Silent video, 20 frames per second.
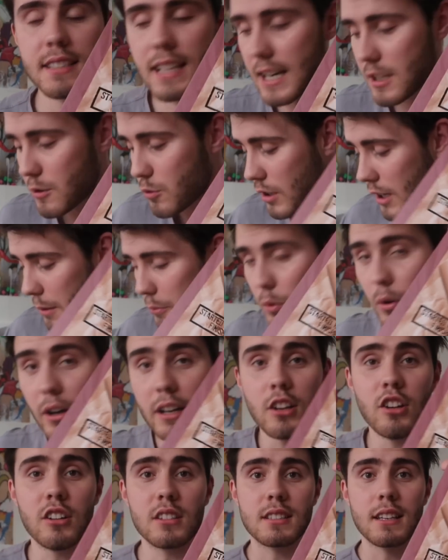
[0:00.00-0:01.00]
so that's what
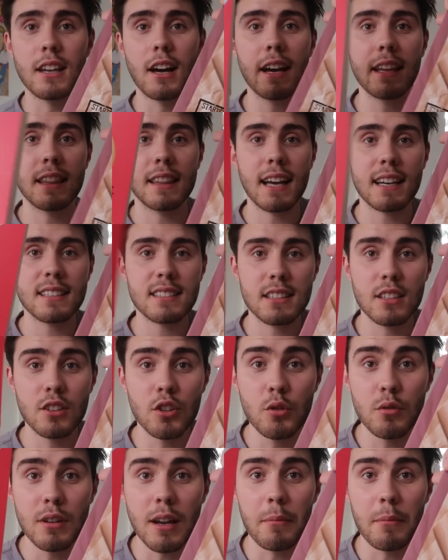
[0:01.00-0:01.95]
#1 looked like. That's the new